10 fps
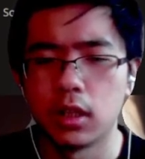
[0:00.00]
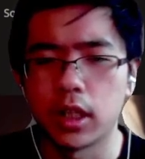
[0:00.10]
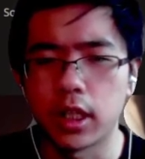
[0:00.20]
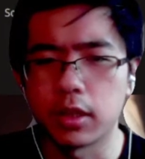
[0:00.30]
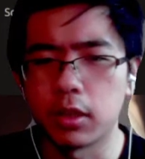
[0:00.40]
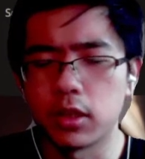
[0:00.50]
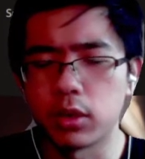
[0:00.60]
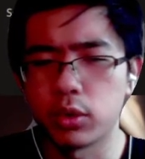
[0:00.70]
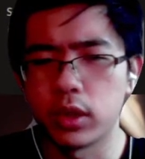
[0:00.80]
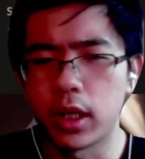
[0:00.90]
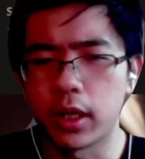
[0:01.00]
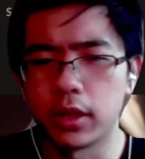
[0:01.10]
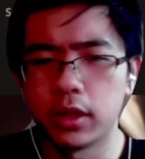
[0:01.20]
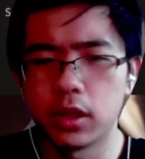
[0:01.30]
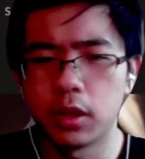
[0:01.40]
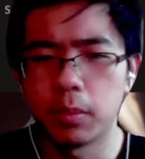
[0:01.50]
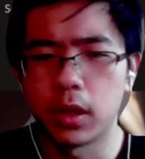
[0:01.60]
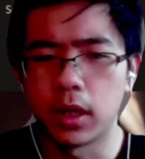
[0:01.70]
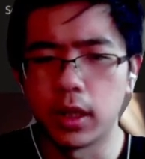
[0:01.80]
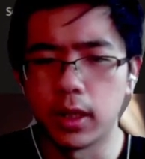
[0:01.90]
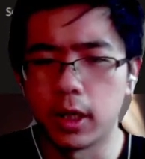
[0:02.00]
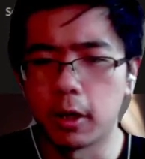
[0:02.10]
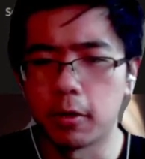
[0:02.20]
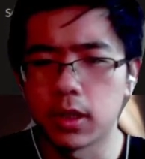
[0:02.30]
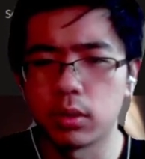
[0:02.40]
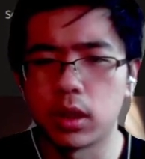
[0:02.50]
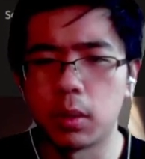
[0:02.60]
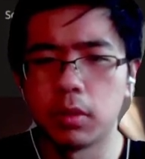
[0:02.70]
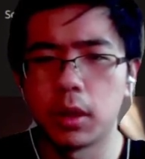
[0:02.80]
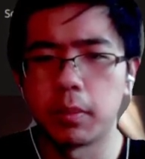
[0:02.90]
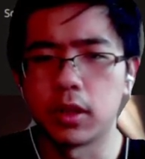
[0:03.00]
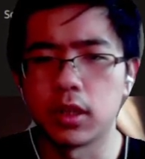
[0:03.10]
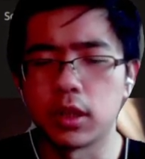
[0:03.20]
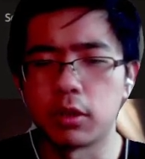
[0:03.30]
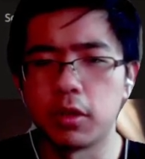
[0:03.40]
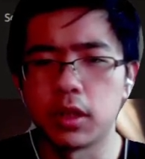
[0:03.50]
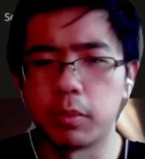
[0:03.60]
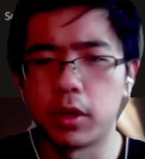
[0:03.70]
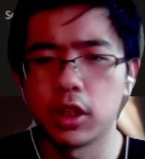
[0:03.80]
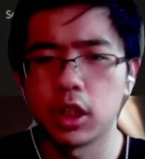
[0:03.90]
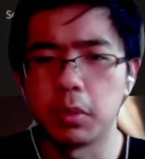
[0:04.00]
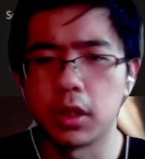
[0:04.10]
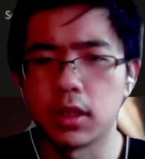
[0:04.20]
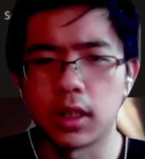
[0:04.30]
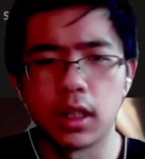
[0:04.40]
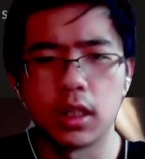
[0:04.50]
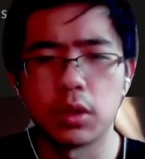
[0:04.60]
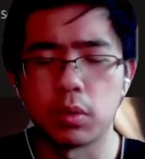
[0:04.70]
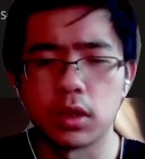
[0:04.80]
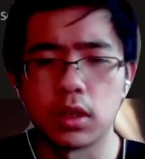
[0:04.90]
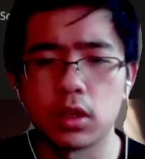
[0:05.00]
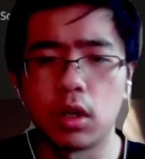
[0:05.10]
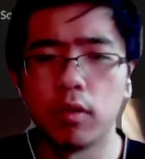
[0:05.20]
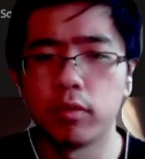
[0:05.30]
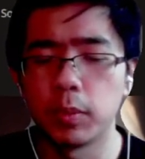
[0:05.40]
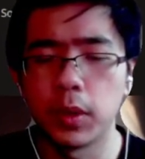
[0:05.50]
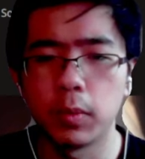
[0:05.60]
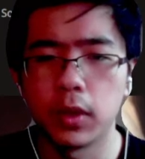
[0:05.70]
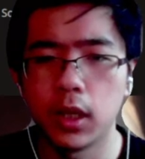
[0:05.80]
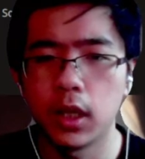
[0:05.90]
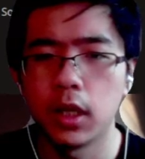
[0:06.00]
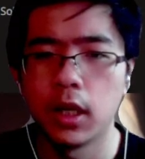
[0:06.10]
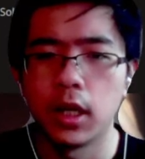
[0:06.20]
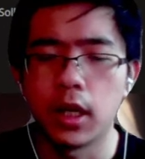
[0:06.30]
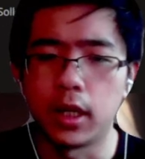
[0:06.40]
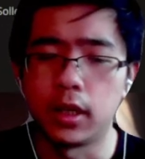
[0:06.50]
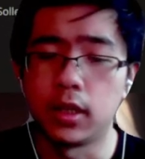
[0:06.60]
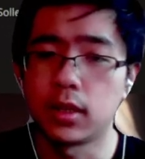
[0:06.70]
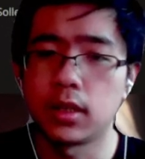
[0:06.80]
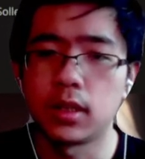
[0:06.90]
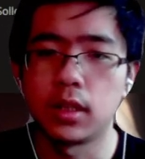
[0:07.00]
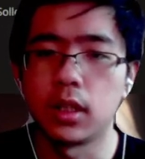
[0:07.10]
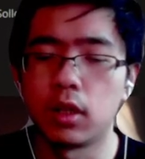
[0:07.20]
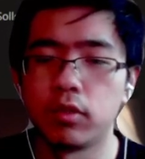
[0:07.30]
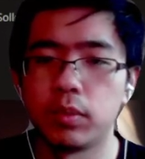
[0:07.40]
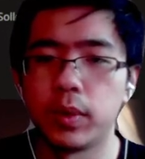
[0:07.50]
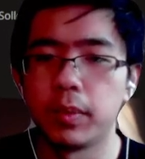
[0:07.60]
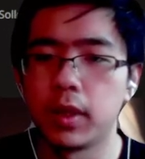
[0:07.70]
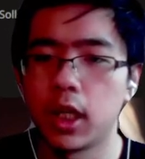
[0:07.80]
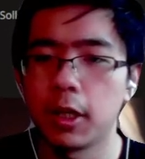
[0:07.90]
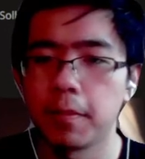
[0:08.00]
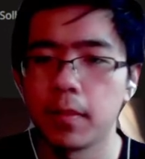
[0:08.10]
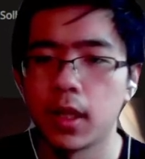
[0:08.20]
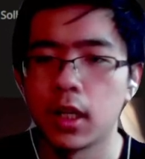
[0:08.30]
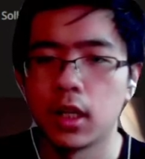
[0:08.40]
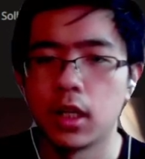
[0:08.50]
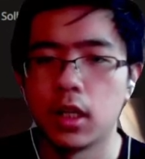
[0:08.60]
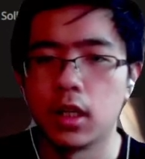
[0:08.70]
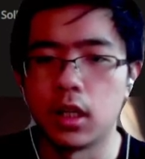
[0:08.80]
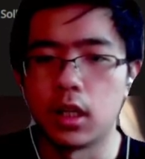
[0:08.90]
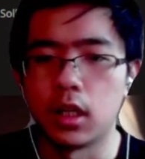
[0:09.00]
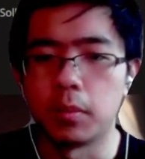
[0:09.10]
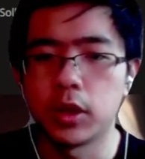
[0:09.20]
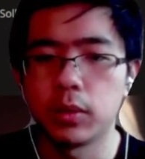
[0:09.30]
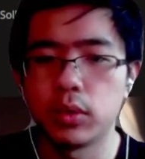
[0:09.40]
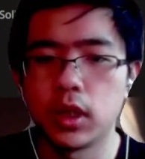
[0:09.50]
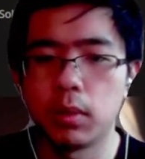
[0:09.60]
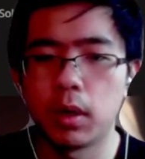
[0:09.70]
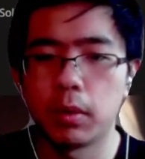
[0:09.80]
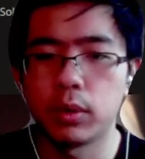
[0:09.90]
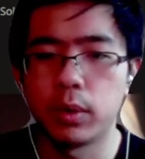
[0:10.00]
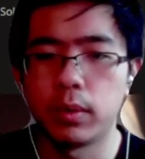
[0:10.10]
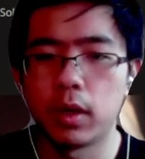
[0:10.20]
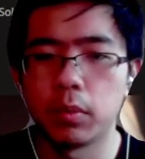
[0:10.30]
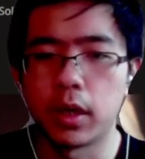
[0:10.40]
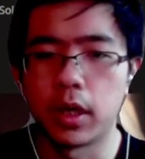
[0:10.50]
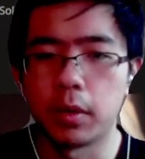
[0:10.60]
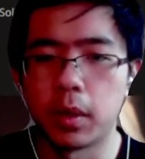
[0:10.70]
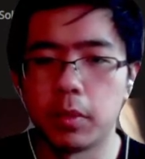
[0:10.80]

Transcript: That is also an idea, but I decided to double up and just increase the pressure, because I think this was just comfortably winning, and this is indeed comfortably winning. Bishop to c1, I want to reroute my